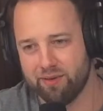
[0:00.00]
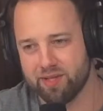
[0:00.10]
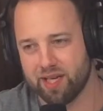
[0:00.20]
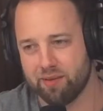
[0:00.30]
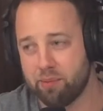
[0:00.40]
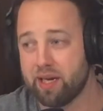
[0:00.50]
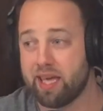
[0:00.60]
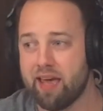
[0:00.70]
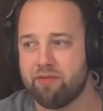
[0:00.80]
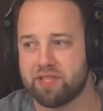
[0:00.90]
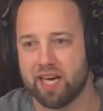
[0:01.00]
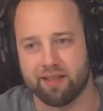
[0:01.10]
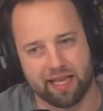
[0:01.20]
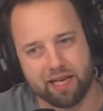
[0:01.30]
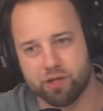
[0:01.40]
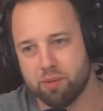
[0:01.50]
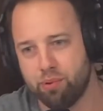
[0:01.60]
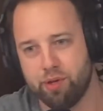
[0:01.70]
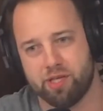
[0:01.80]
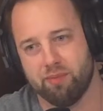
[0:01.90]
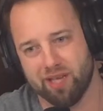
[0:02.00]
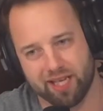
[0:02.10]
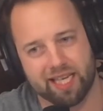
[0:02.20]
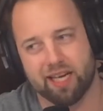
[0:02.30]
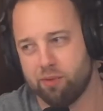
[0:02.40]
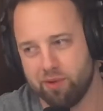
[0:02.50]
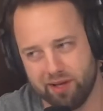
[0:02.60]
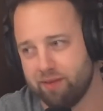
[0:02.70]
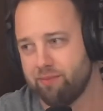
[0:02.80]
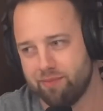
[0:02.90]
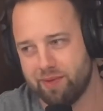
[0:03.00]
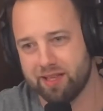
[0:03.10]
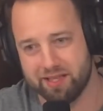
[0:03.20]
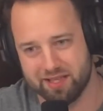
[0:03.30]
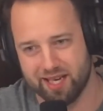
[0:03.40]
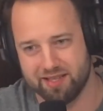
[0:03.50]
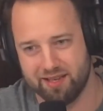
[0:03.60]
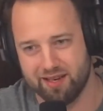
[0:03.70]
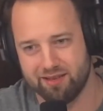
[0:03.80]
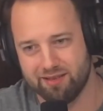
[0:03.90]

It was like, but it gave Scott that extra push to be like, I got to really get these guys now.